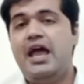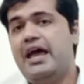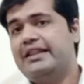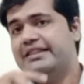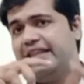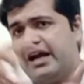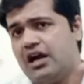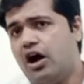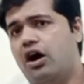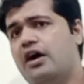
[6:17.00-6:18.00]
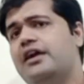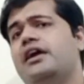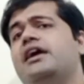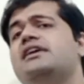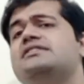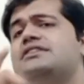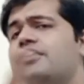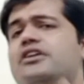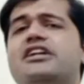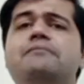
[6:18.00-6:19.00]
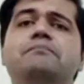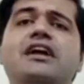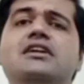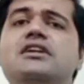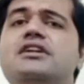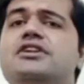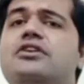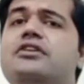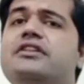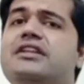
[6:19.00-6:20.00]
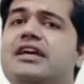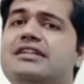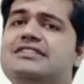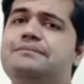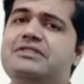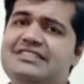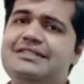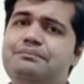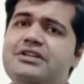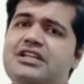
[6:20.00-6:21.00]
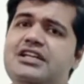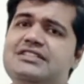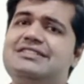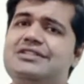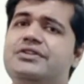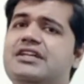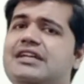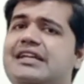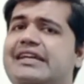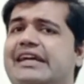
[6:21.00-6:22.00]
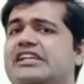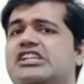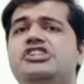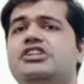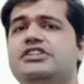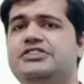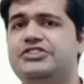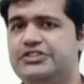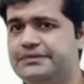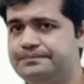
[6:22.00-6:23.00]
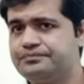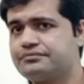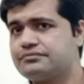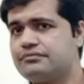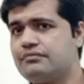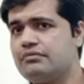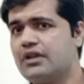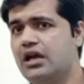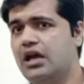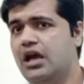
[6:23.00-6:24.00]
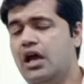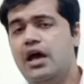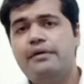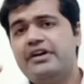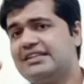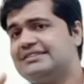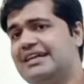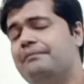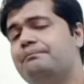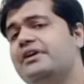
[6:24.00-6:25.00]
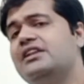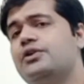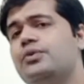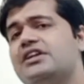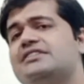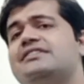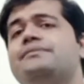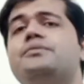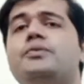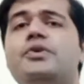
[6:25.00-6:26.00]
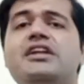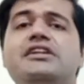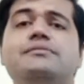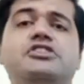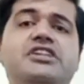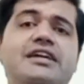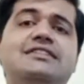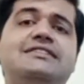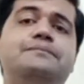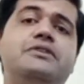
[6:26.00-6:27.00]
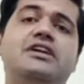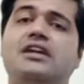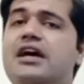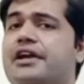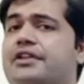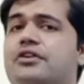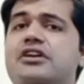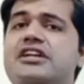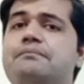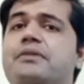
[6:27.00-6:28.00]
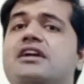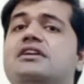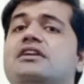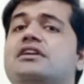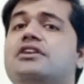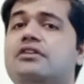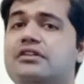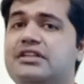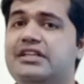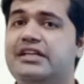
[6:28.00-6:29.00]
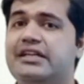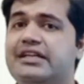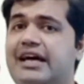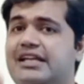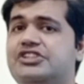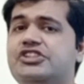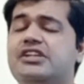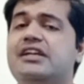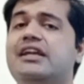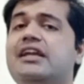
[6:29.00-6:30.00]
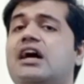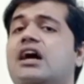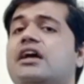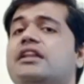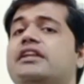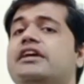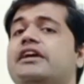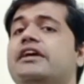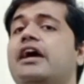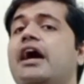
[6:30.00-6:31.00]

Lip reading: And their order is not dependent on their specific historical conditions. For example, the works of William Shakespeare are not dependent on the cultural or the